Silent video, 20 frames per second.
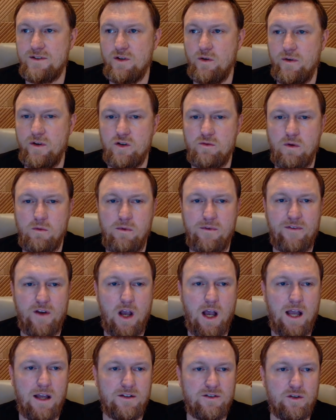So here's what we've
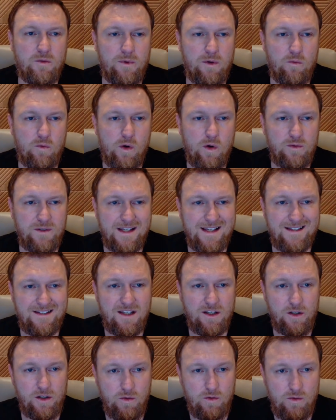got. So we wrote this,
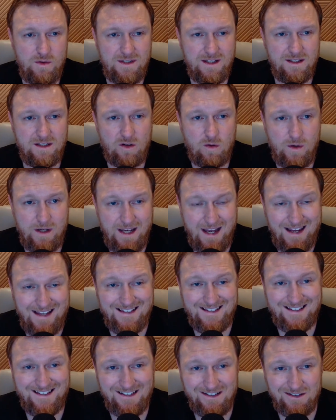use this
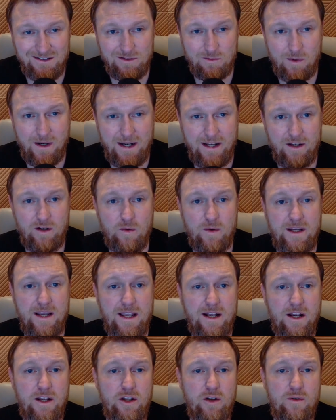create skill, right?
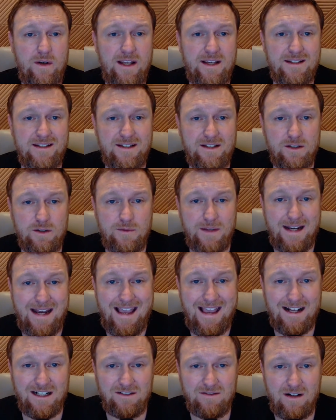Create a unique skill that
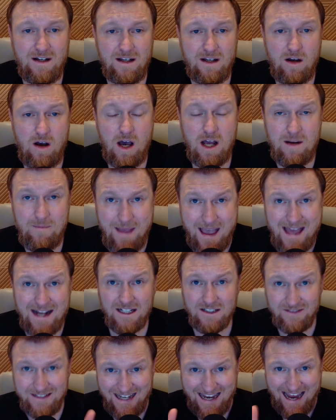
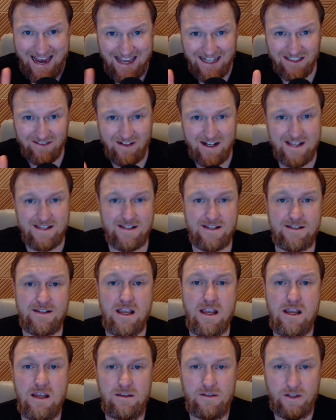automatically analyzes
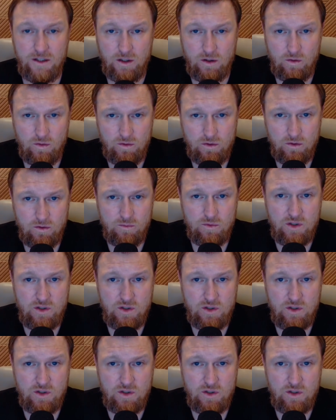the YouTube